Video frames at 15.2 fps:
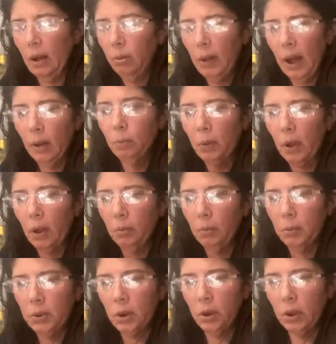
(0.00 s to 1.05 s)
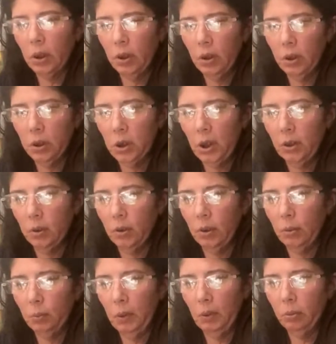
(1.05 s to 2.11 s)
had problems looking her channel
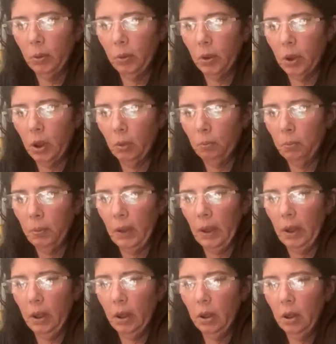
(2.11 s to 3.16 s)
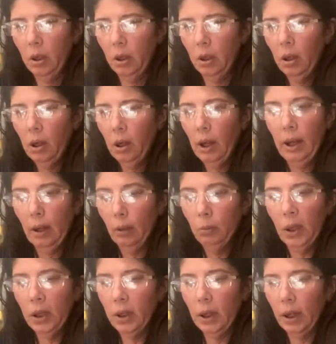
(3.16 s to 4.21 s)
up before, but... And I'm
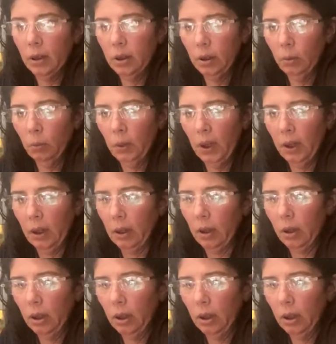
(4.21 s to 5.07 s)
connected with her.